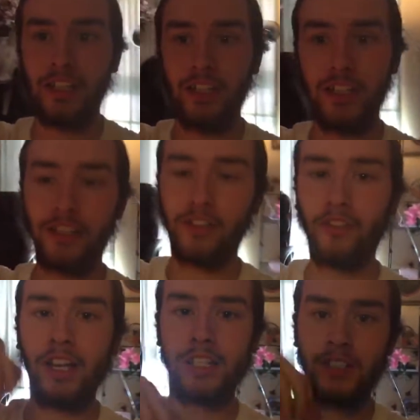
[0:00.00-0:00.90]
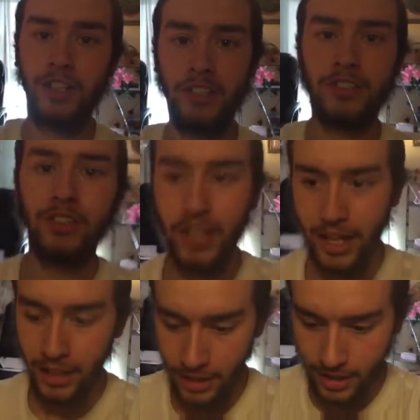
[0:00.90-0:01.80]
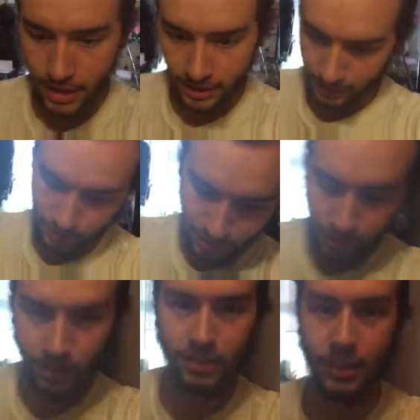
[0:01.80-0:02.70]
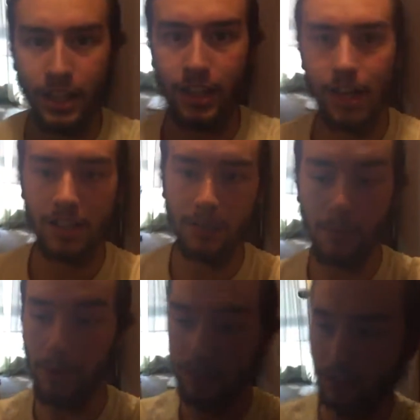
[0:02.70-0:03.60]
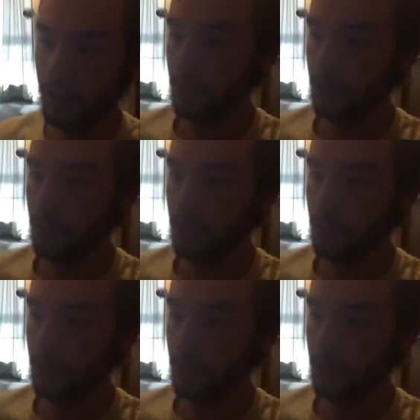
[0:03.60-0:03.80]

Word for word: either last night or today and we're doing it today guys. I'm about to go